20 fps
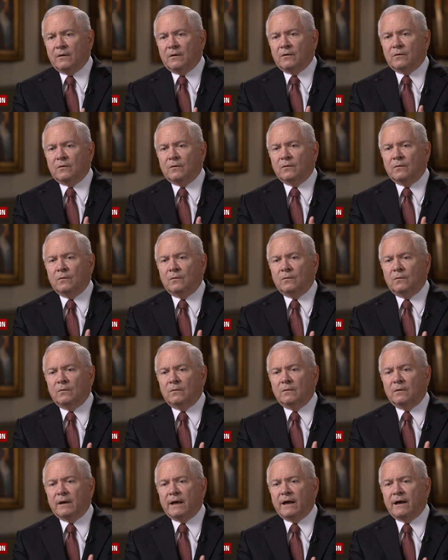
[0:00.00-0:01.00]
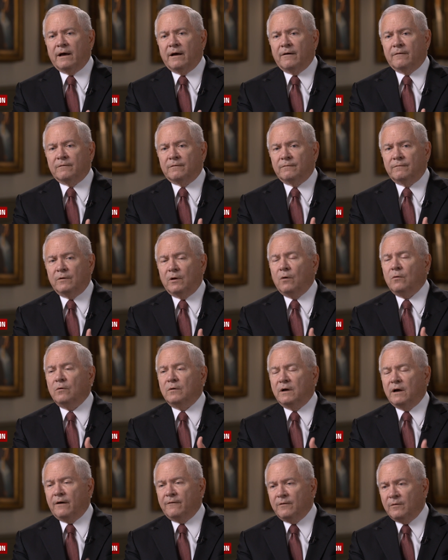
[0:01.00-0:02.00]
who have no
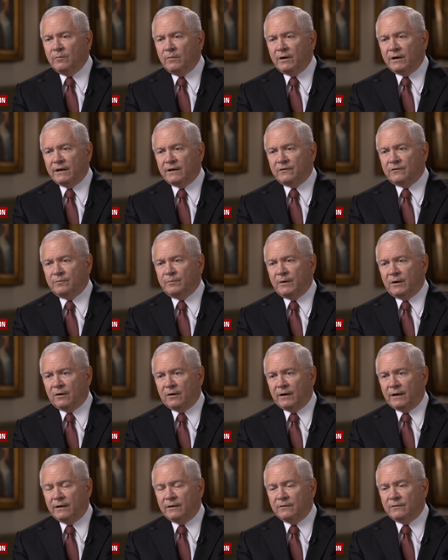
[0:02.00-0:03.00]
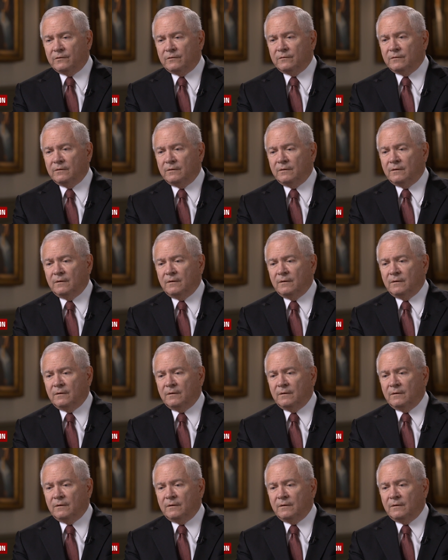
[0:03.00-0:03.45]
government experience,